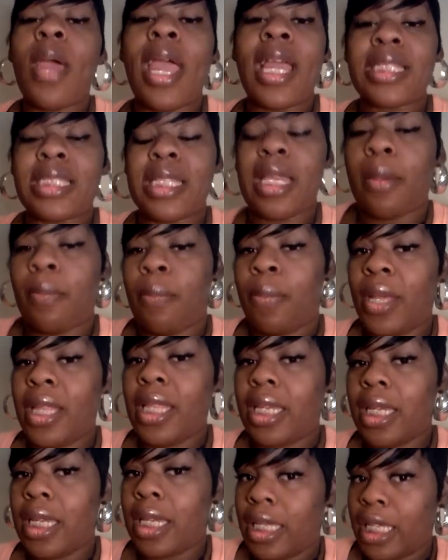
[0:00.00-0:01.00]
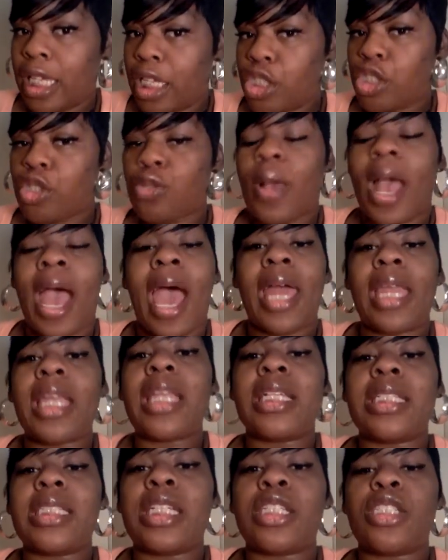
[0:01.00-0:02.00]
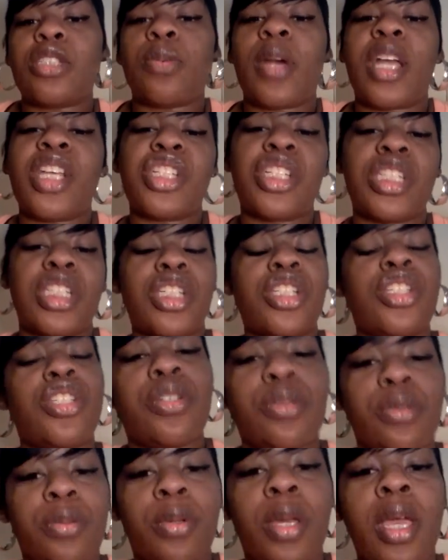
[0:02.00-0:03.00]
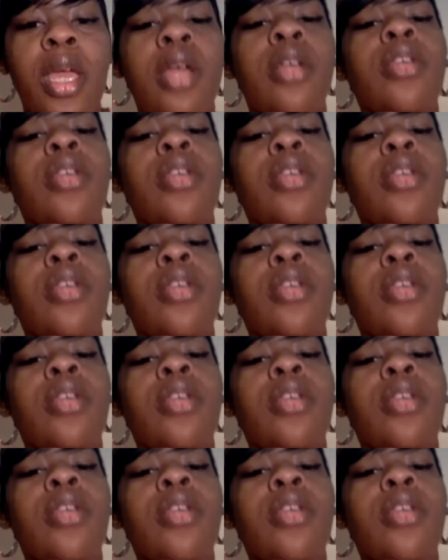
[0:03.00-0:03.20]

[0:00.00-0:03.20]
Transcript: has the ability to get you out of this situation is you.